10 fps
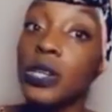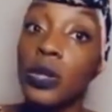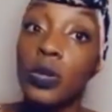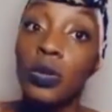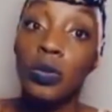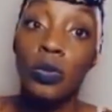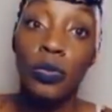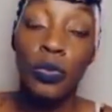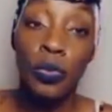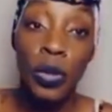so
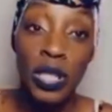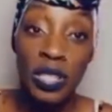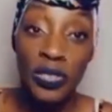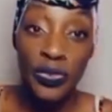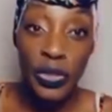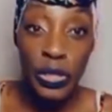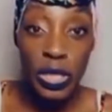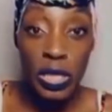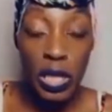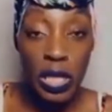one of the
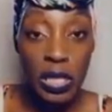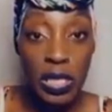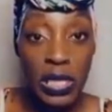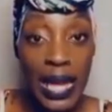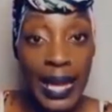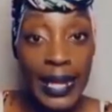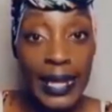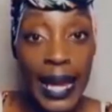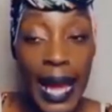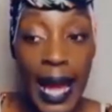first things that
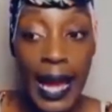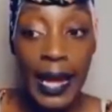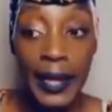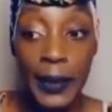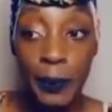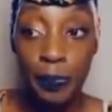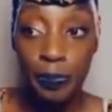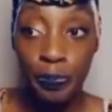I